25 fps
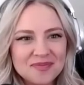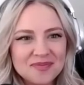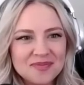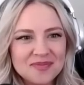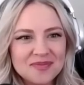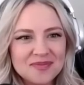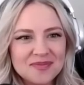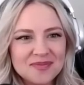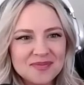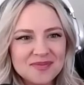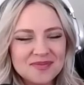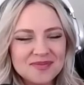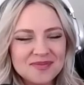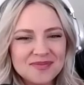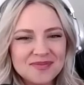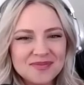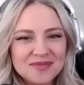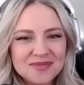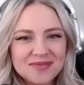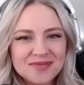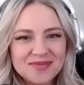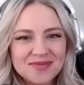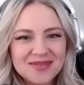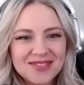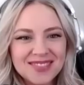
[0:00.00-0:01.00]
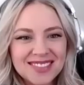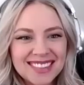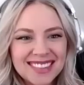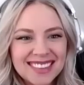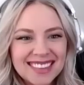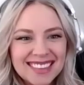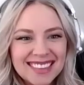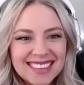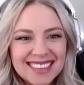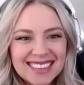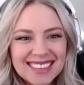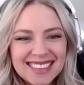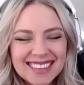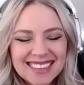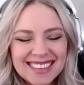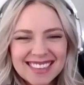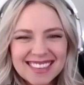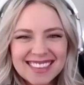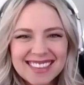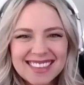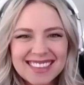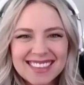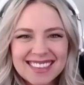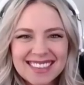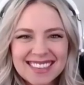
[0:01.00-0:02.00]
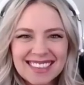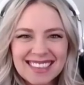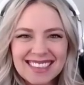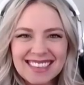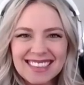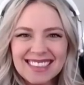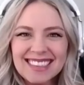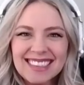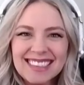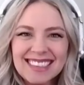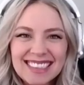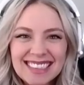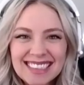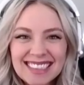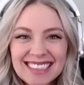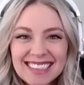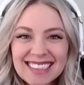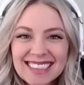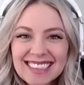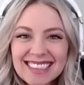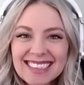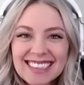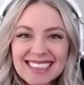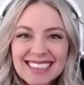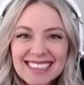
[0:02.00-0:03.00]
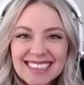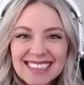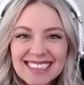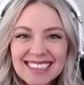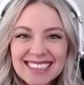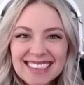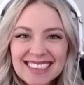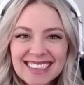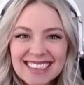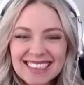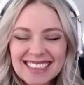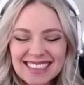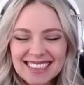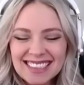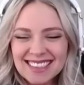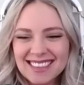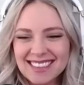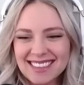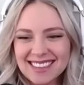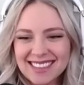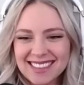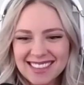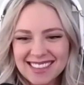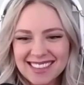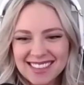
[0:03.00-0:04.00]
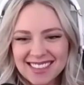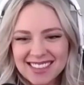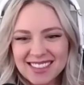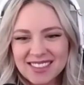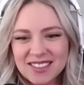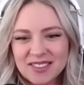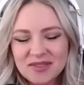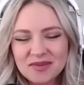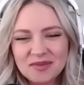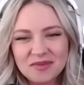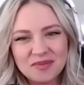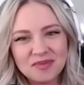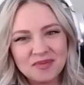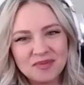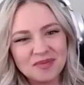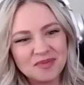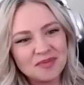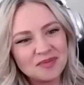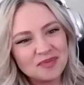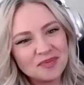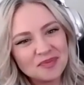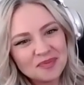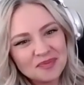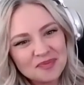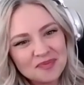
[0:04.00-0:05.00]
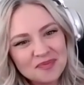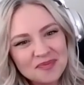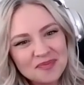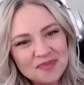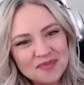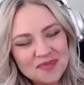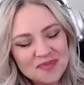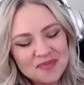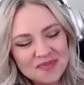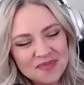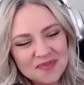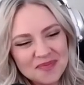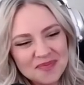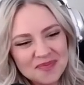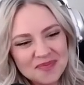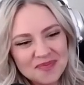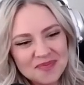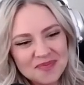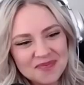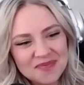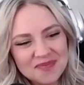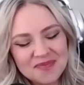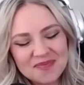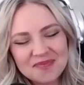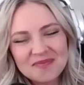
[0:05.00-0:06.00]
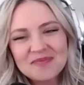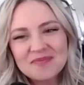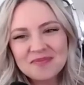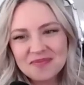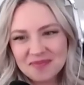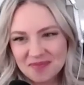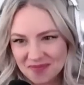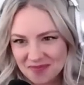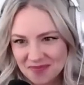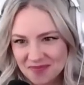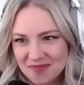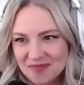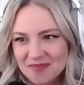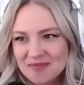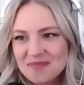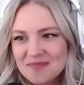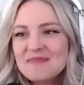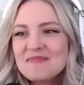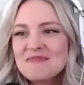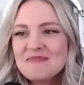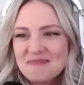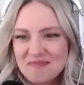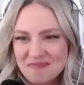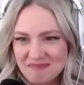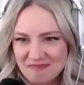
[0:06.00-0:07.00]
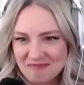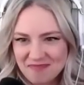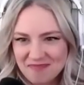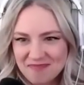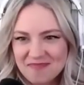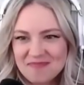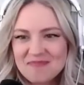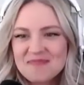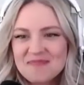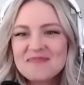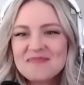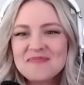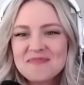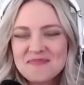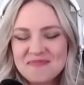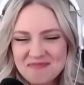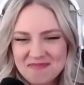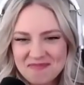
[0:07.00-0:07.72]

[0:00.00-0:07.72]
This person isn't speaking.